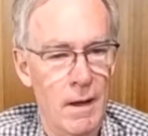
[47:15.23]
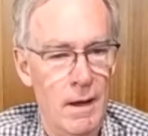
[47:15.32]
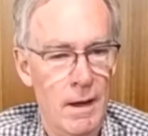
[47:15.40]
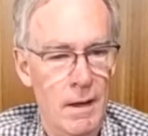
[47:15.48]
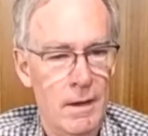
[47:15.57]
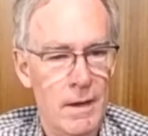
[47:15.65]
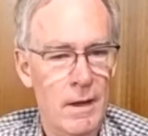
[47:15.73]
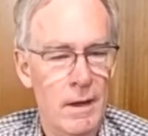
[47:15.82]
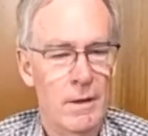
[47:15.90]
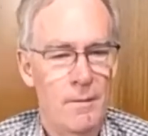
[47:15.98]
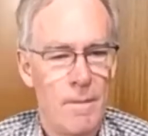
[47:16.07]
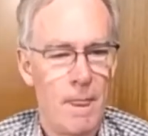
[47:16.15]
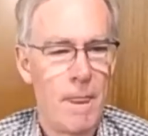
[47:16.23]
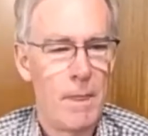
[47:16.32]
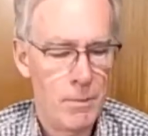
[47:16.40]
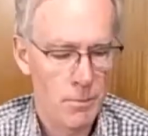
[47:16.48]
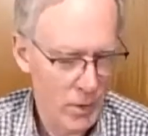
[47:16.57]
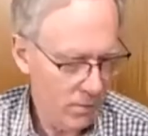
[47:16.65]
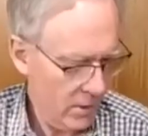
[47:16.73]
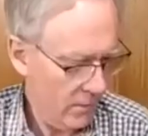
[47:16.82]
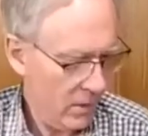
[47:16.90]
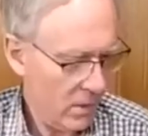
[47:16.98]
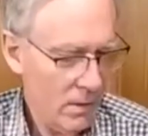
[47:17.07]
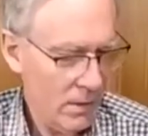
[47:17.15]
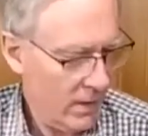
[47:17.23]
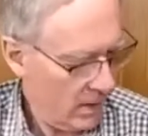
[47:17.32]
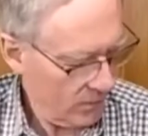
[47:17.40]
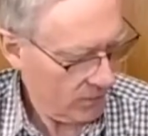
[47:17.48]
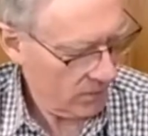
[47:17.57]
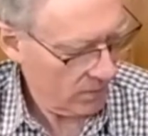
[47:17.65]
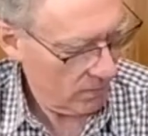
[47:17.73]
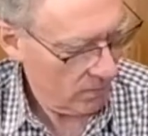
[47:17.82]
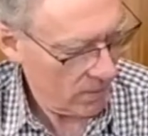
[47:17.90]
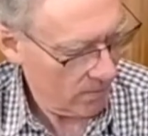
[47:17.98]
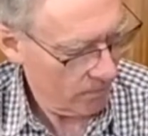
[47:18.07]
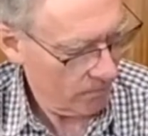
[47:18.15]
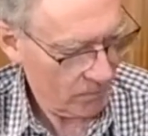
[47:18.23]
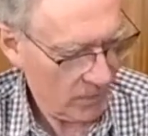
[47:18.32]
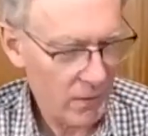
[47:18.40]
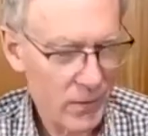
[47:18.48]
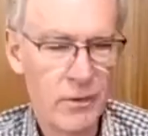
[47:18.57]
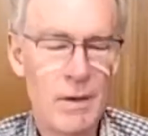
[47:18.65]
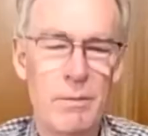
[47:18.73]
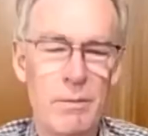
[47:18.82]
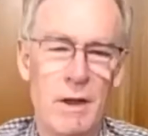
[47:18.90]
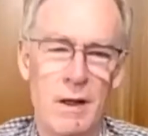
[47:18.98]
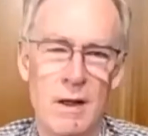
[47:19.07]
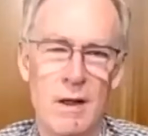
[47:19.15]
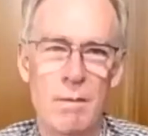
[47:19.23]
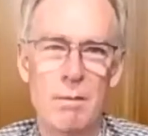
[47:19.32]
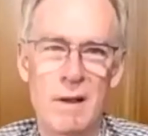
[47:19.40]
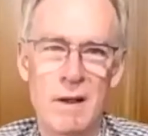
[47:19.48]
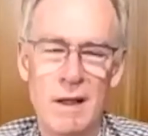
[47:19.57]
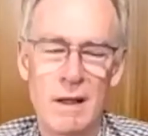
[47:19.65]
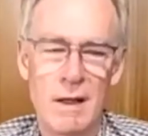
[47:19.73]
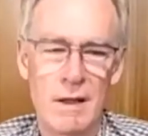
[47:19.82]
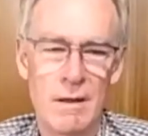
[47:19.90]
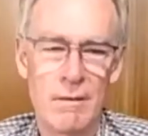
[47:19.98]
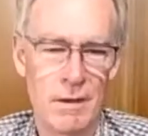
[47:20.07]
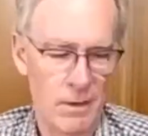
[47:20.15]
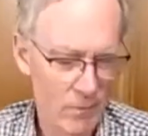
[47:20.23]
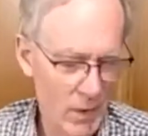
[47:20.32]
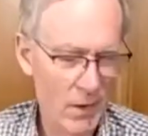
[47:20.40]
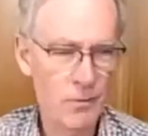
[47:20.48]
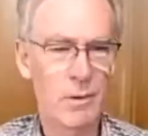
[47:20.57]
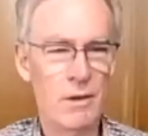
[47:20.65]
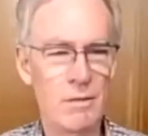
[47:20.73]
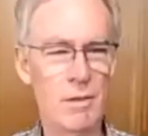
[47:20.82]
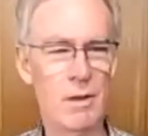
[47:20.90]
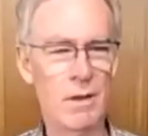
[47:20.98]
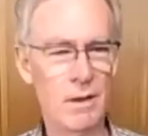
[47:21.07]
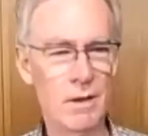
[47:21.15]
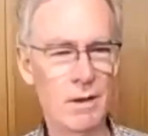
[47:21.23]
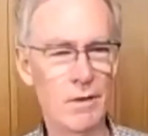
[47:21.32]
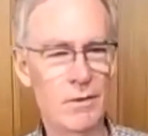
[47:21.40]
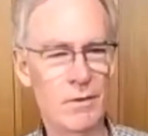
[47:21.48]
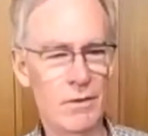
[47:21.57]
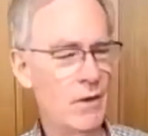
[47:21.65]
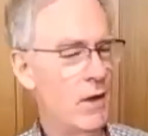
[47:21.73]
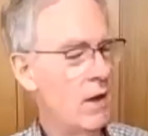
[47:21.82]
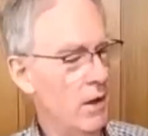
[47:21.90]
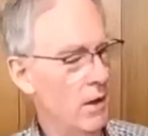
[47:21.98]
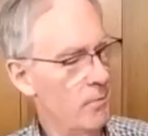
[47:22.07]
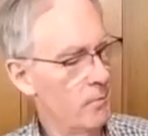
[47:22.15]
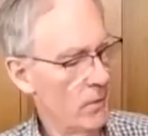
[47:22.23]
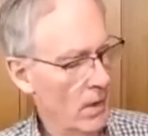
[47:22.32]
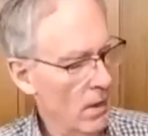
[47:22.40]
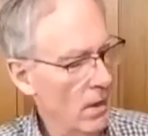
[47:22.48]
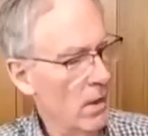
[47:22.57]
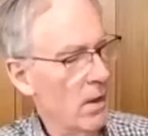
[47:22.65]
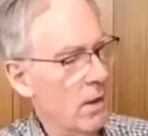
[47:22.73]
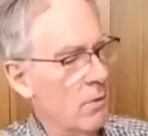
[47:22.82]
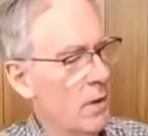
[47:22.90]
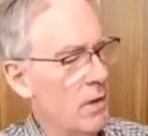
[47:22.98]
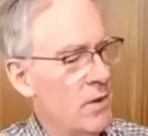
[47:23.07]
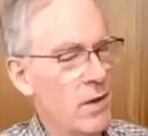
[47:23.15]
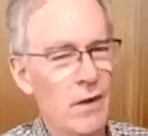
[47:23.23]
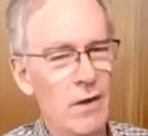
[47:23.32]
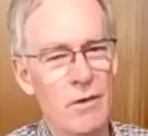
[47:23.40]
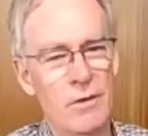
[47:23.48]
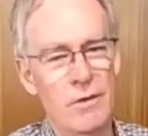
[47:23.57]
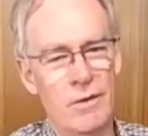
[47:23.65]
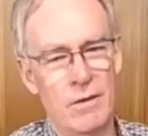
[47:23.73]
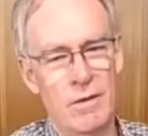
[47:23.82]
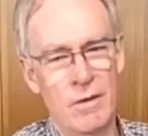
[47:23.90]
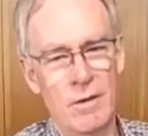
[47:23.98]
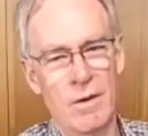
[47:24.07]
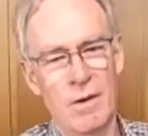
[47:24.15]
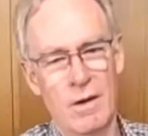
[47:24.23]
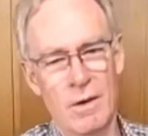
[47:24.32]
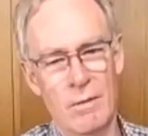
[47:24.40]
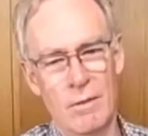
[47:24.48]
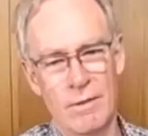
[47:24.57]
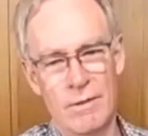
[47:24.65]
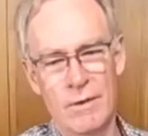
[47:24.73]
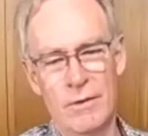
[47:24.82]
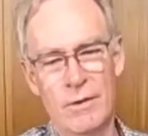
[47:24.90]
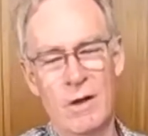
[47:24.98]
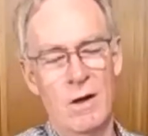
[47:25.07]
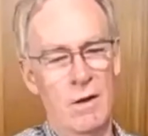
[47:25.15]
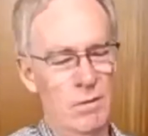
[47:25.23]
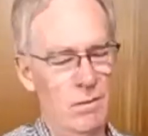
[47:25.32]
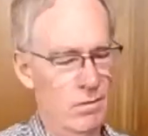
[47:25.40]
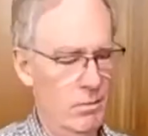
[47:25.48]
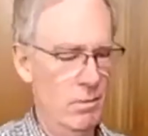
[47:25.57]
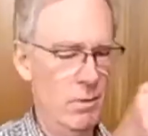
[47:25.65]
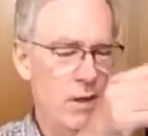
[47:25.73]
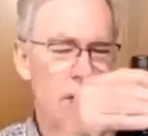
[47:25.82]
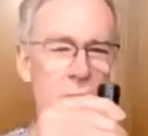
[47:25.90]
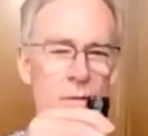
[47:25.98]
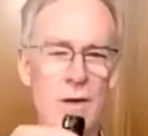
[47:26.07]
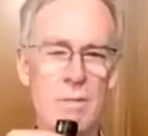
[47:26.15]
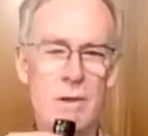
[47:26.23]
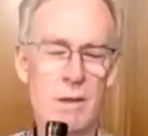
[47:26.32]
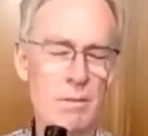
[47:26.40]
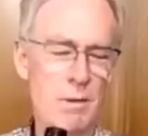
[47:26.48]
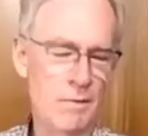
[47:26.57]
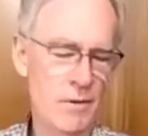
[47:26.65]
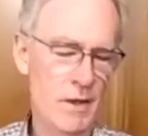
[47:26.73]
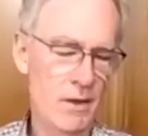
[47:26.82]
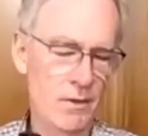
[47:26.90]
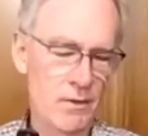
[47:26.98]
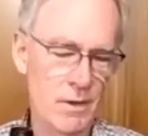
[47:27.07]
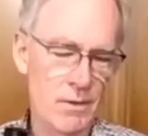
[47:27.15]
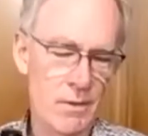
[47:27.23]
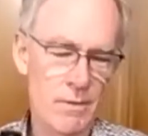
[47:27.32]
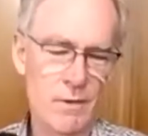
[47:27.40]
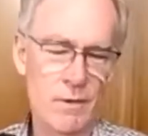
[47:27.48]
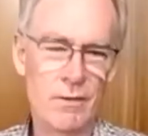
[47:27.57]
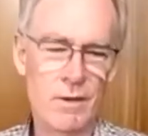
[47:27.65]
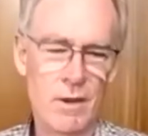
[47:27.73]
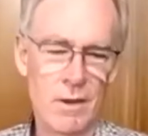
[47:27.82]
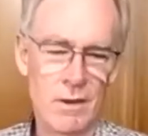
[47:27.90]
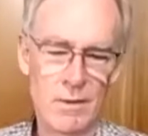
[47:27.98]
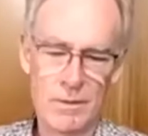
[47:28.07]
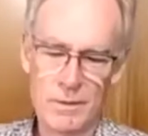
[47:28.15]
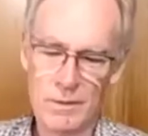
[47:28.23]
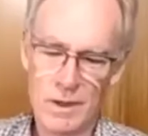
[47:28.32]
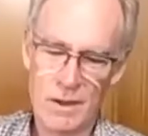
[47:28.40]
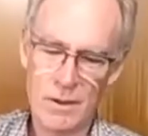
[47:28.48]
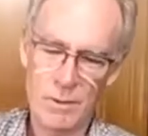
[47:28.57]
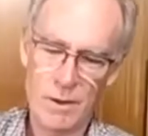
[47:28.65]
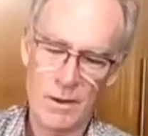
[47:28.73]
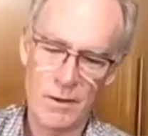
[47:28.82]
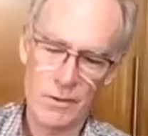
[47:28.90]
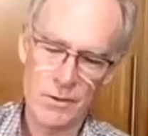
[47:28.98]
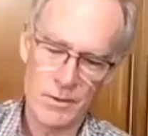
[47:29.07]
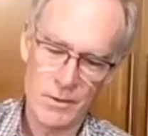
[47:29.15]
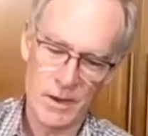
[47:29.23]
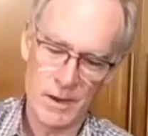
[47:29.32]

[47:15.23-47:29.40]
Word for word: Okay. We're moving on now to something completely different, as Monty Python used to say, which is Refosco. I wonder how many people have tasted a Refosco in the audience.